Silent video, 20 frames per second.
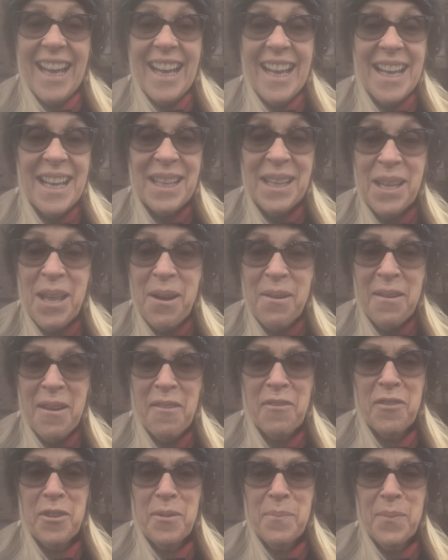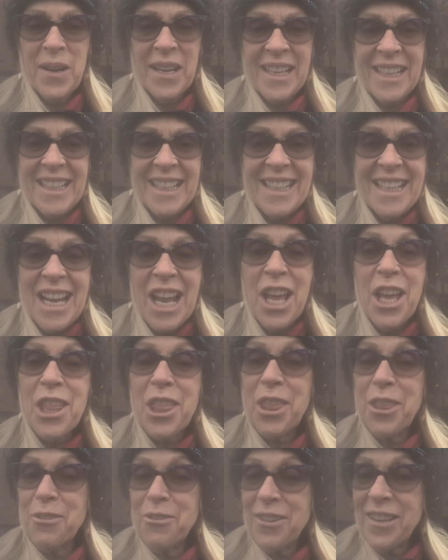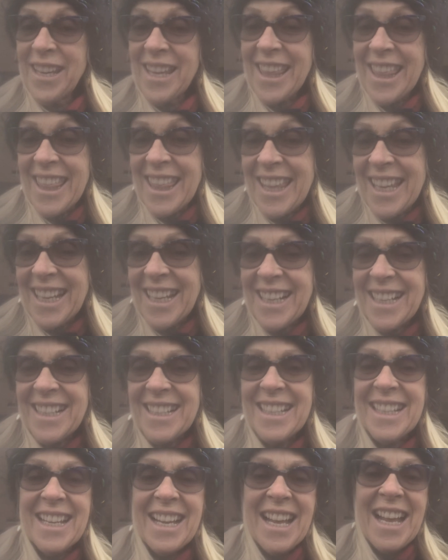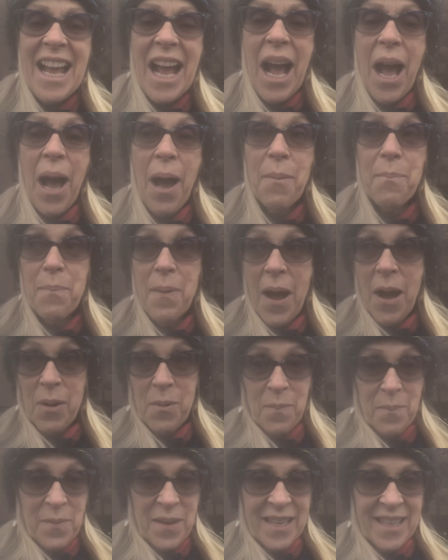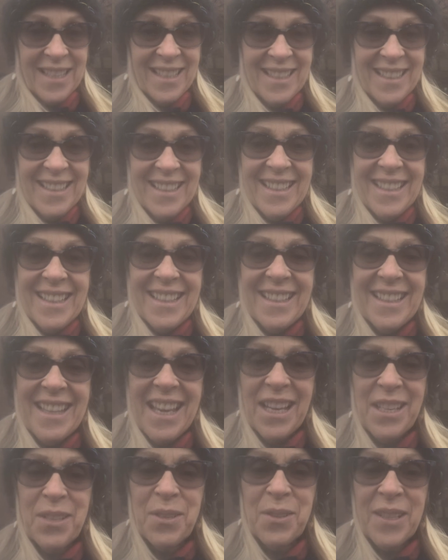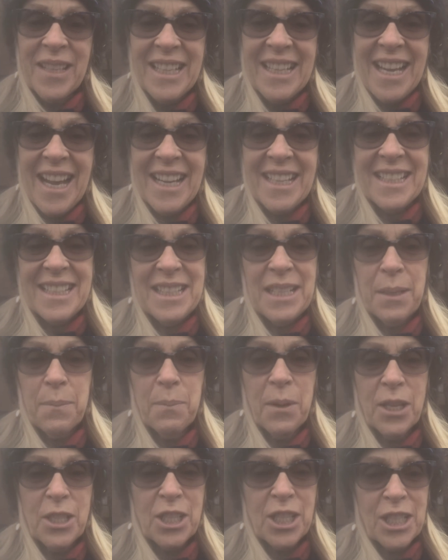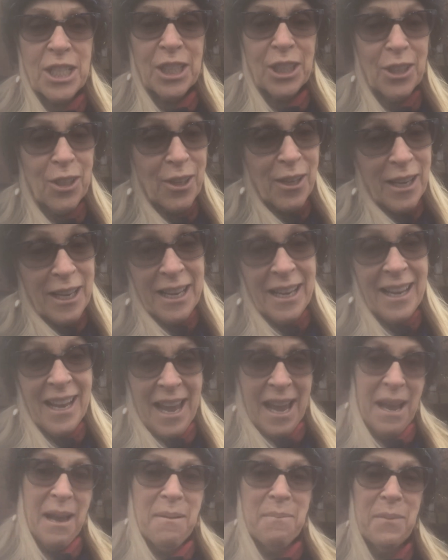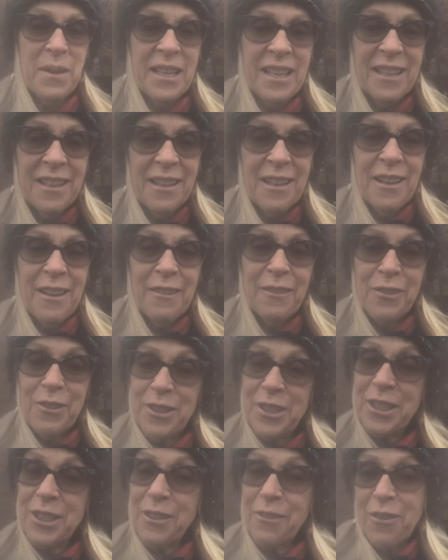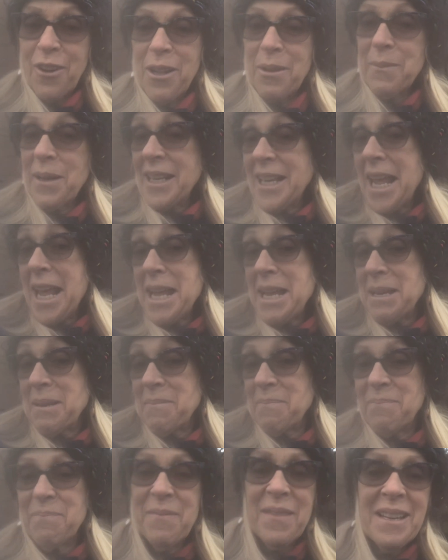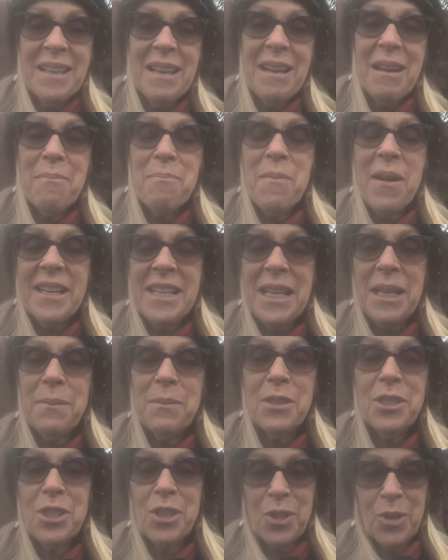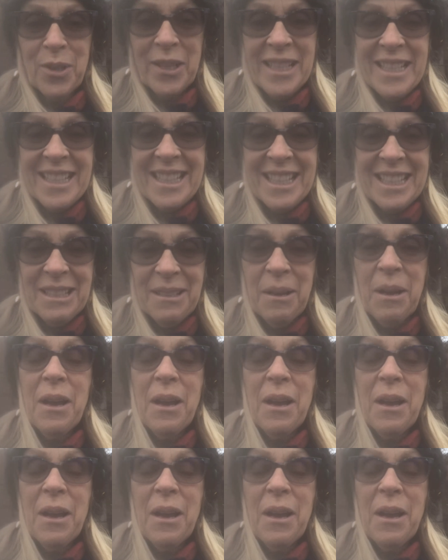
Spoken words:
Hello everybody. 3 things about me that you cannot see by just looking at me. First of all, my name. My name is Joyce.